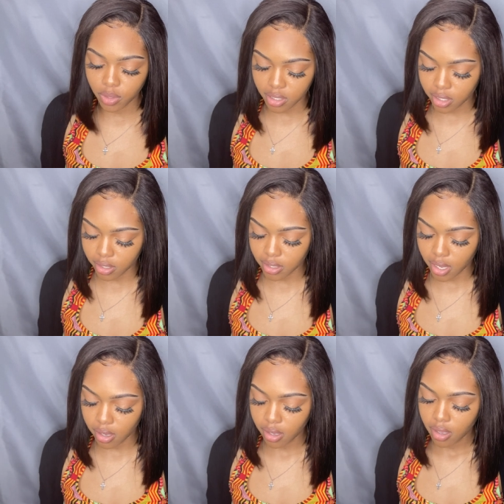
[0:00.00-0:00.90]
the sticker
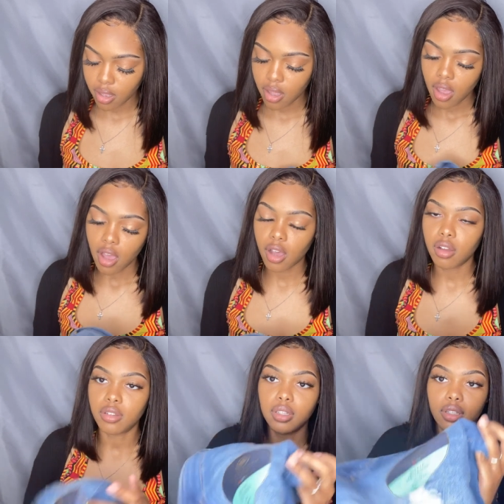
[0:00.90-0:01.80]
say
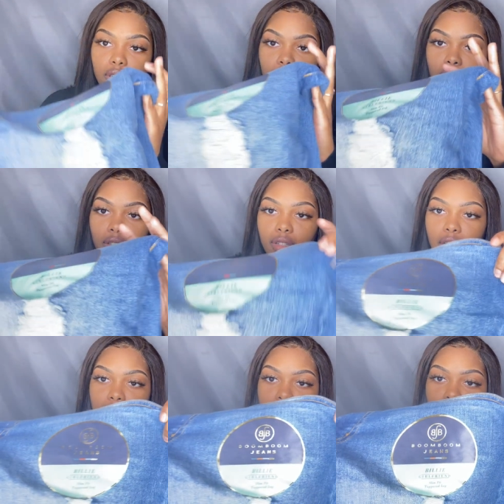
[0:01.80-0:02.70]
on the
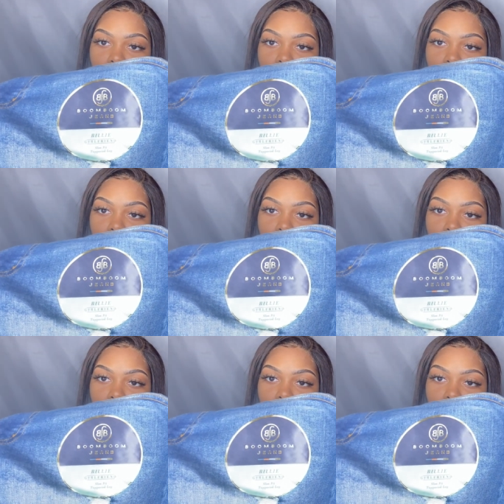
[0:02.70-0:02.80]
they say